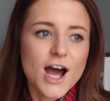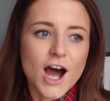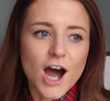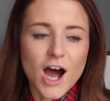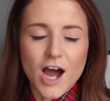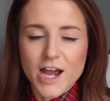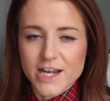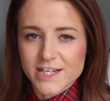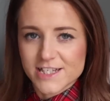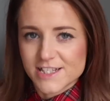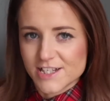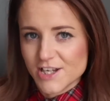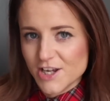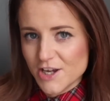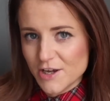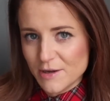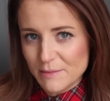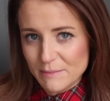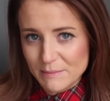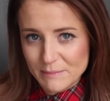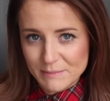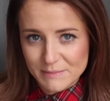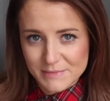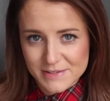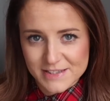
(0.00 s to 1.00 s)

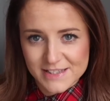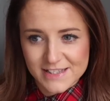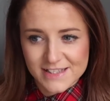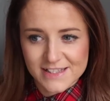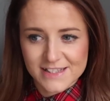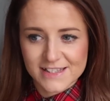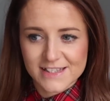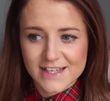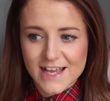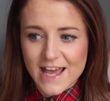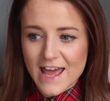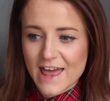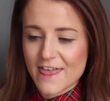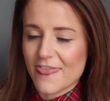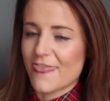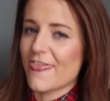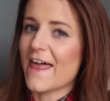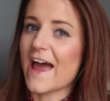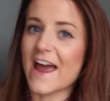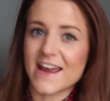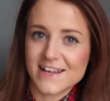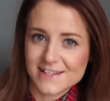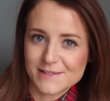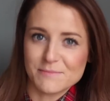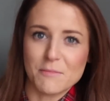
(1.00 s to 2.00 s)
items. And
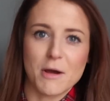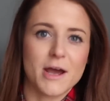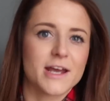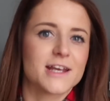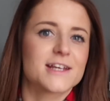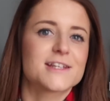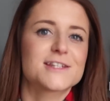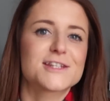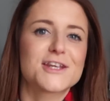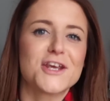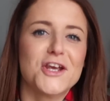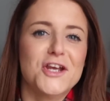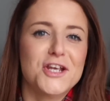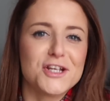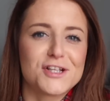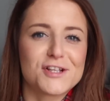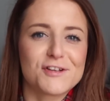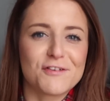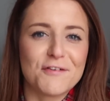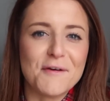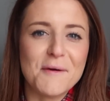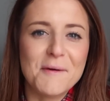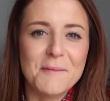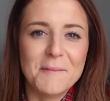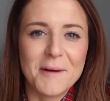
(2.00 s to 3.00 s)
that is my excuse
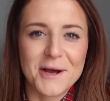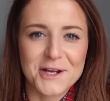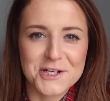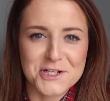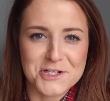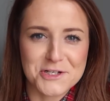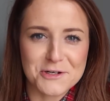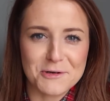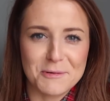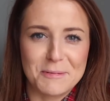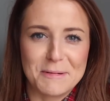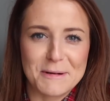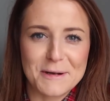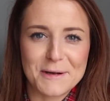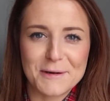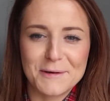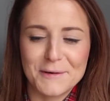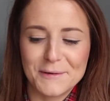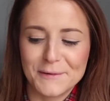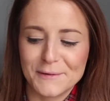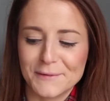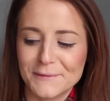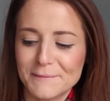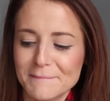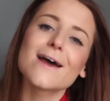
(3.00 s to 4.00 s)
for my shopping
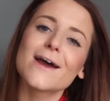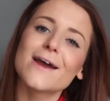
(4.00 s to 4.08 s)
haul.